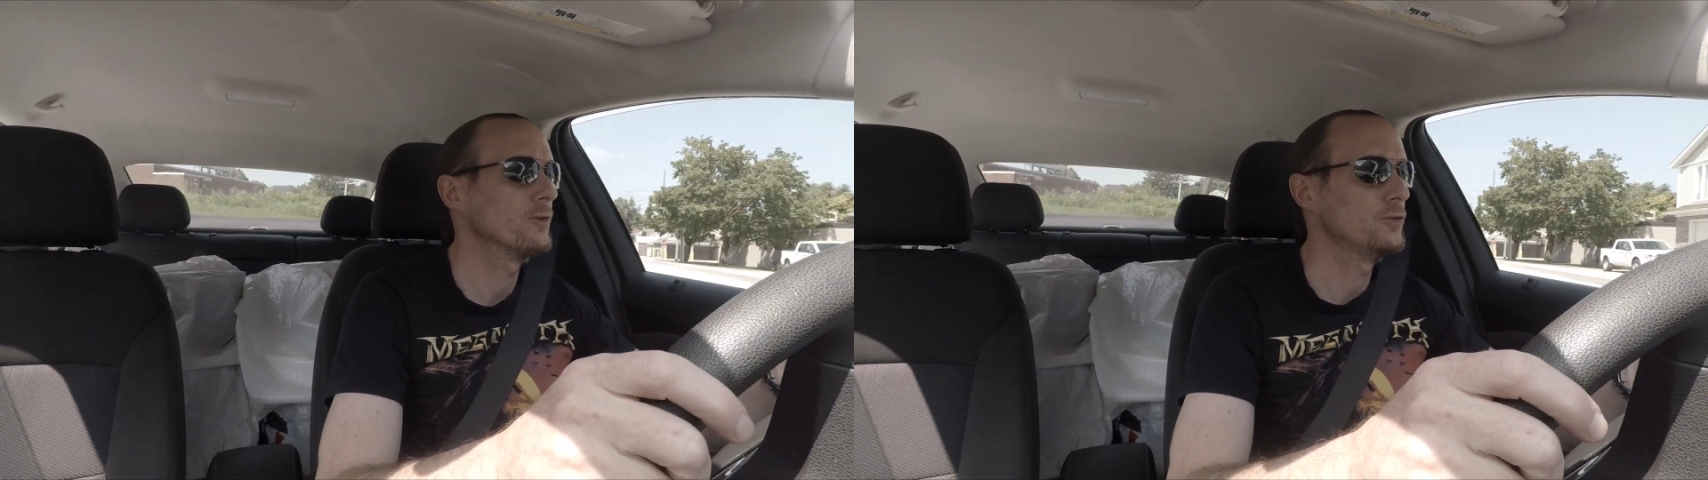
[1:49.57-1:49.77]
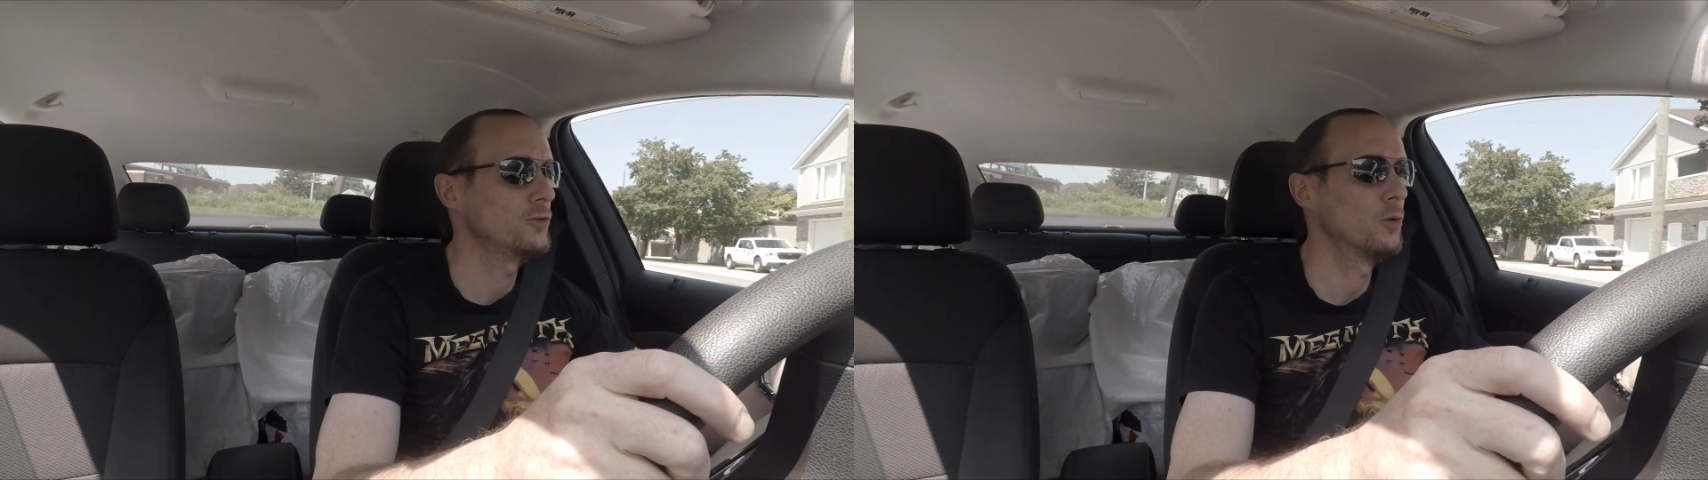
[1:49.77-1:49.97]

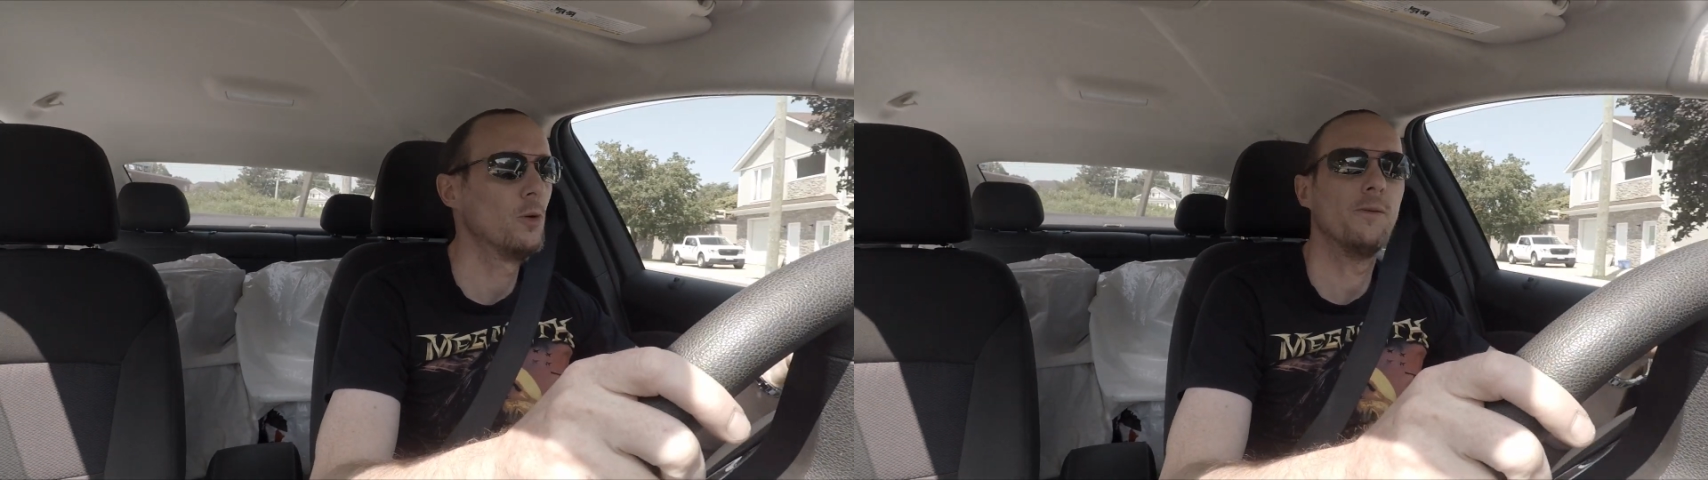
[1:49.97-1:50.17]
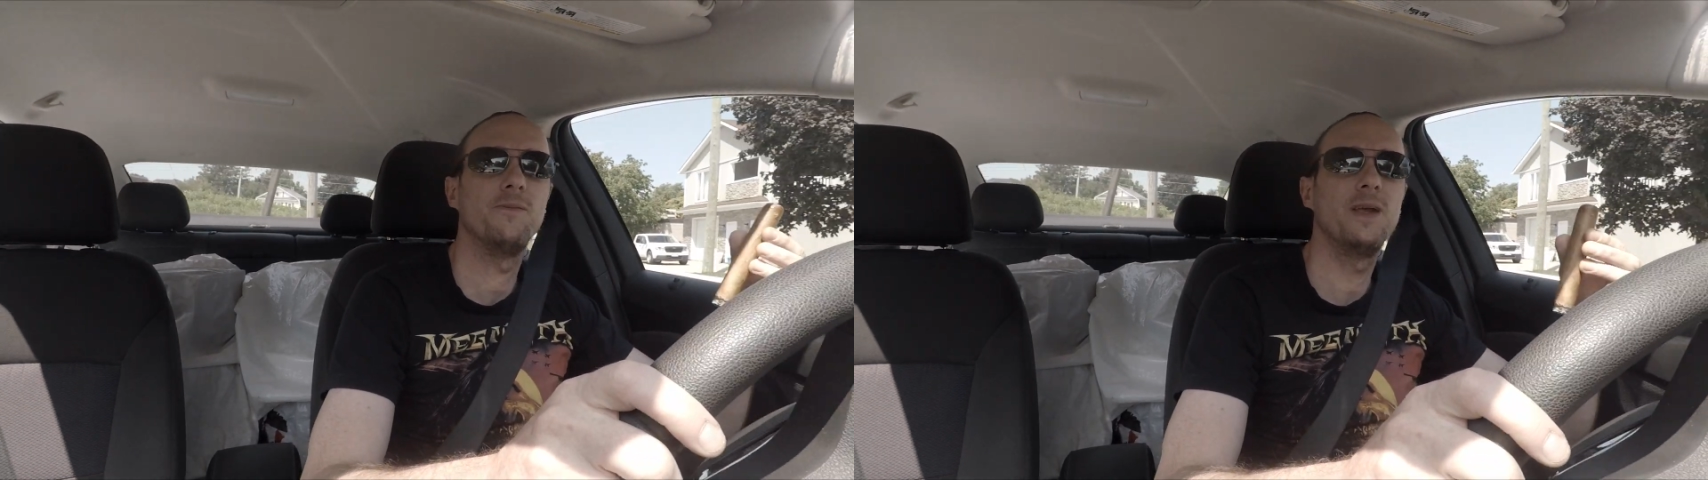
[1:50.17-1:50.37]
So
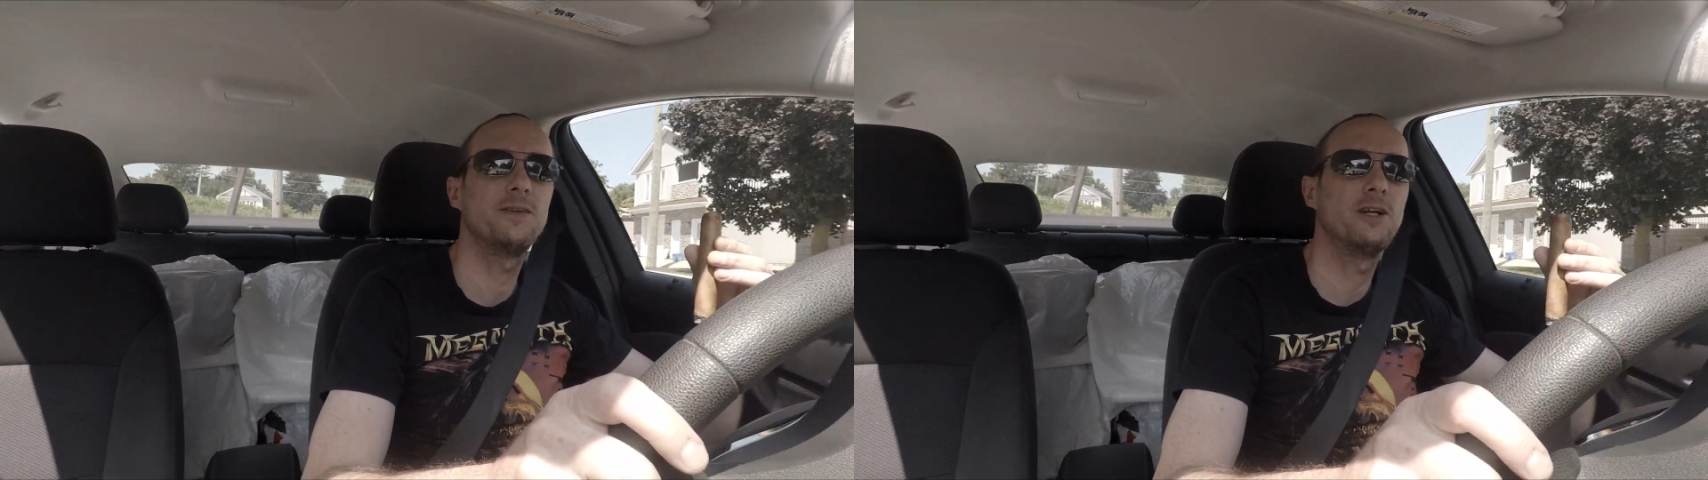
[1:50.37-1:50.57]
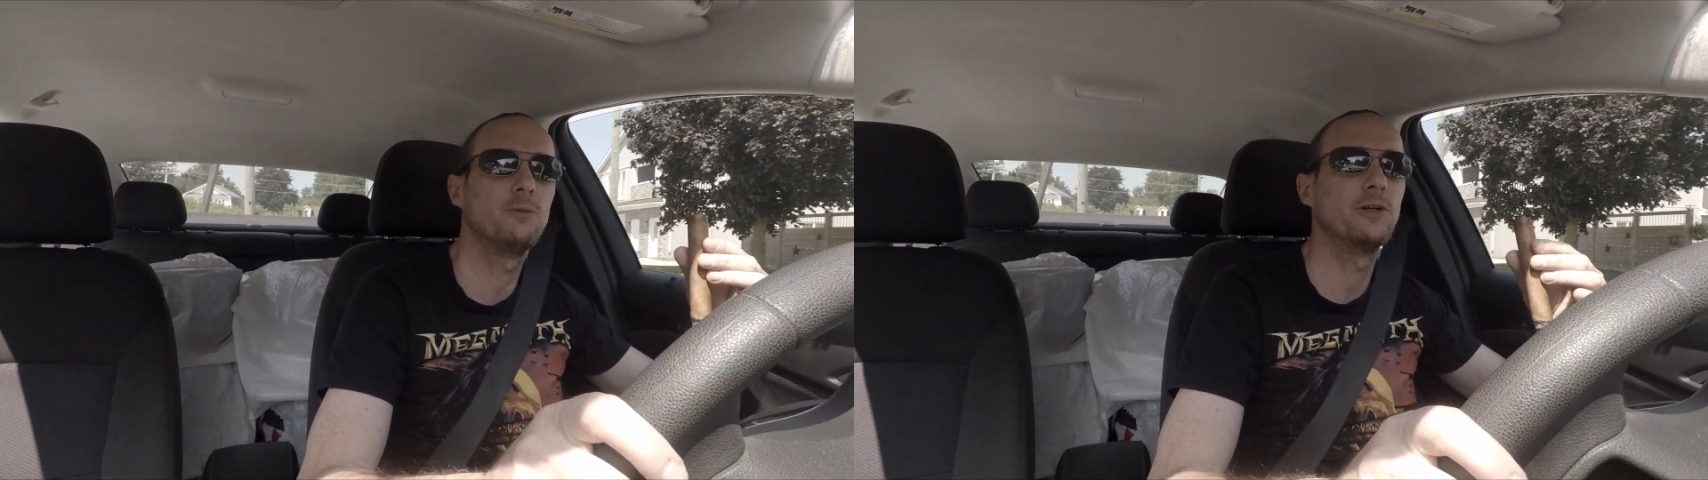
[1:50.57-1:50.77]
not
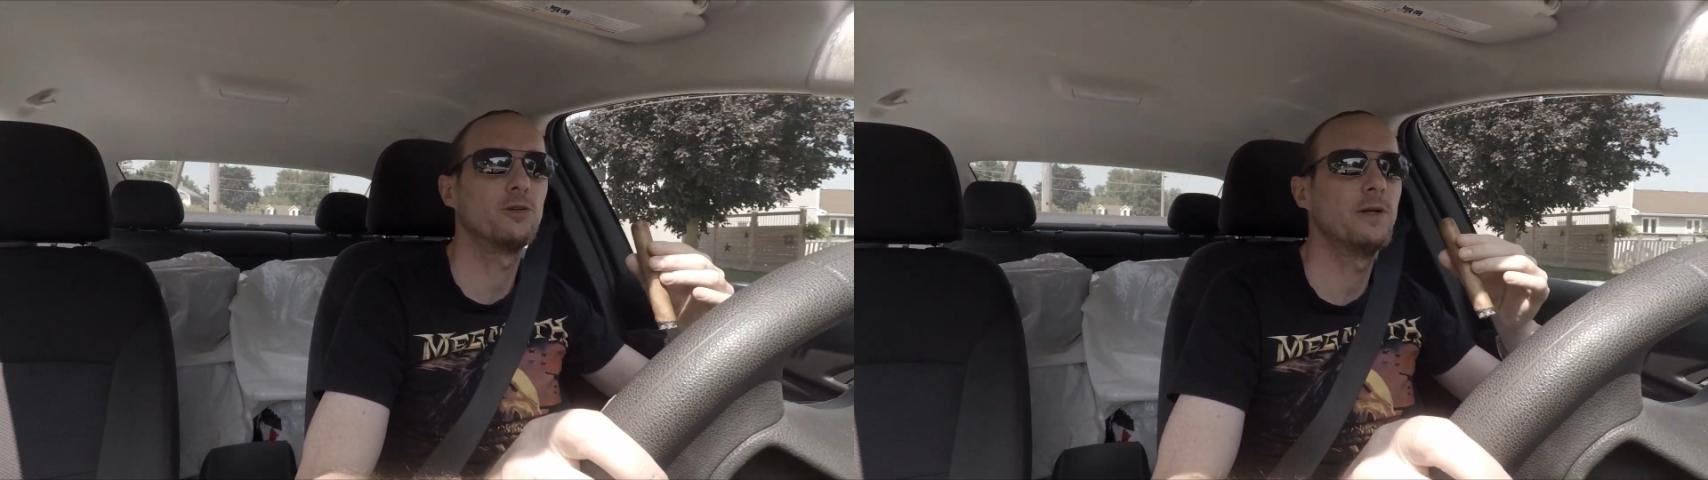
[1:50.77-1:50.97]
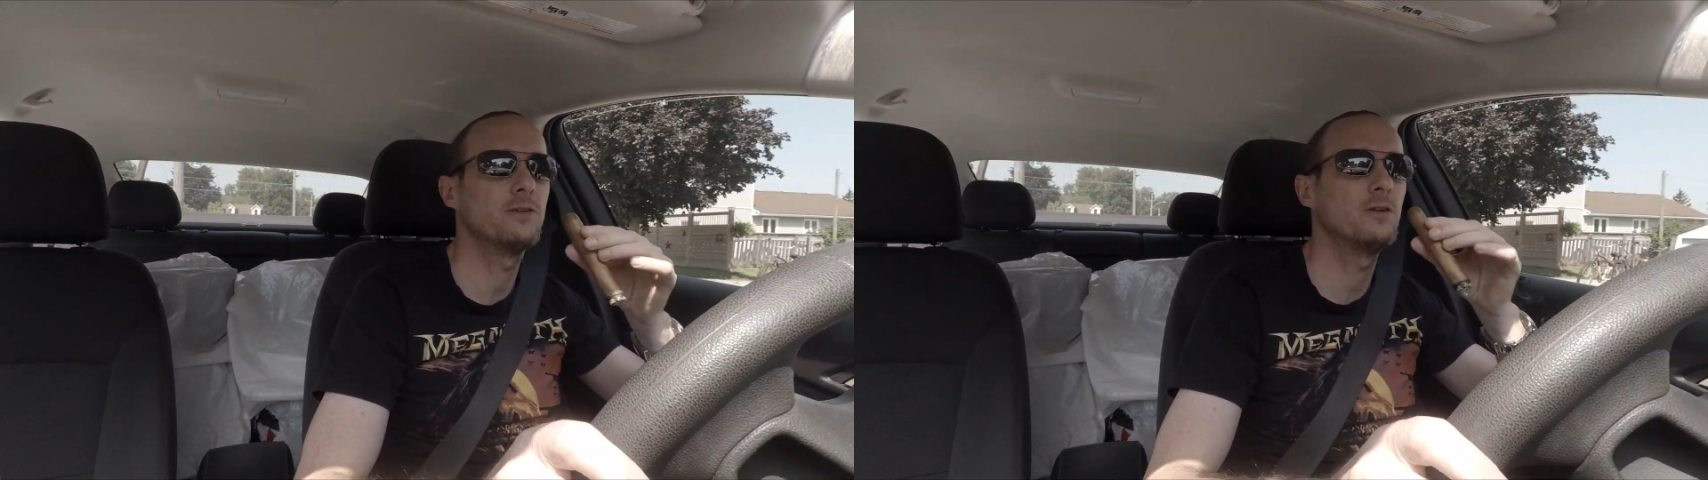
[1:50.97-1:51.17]
terribly
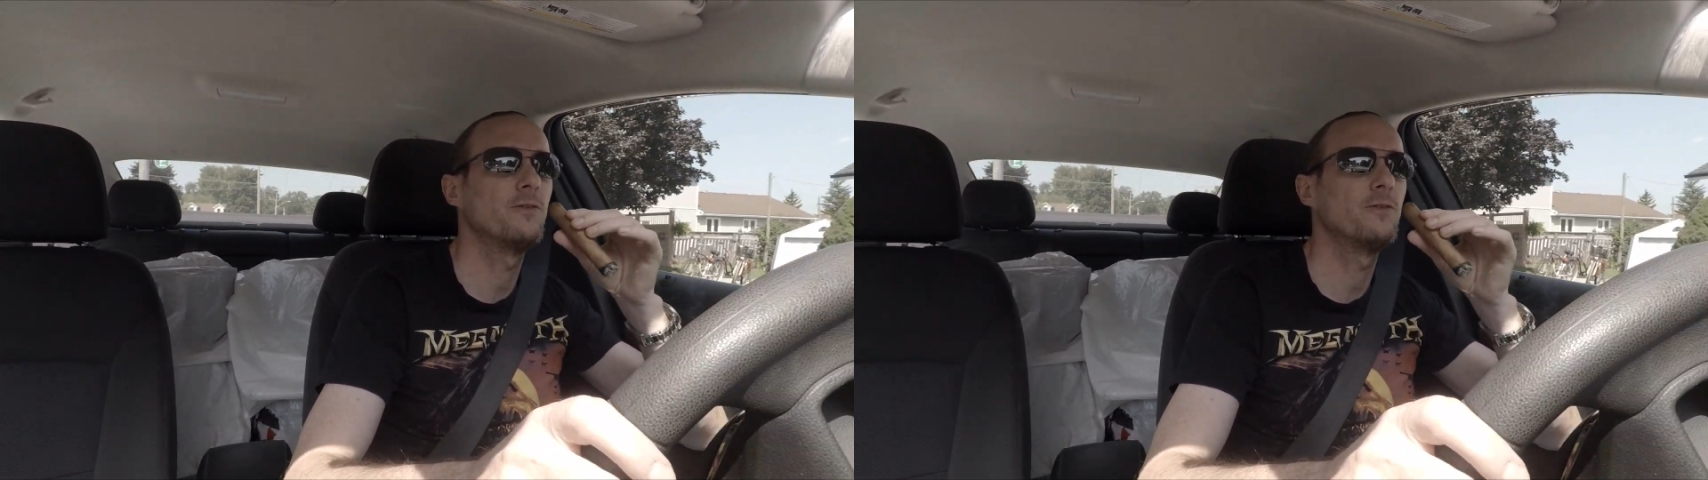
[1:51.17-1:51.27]
expensive.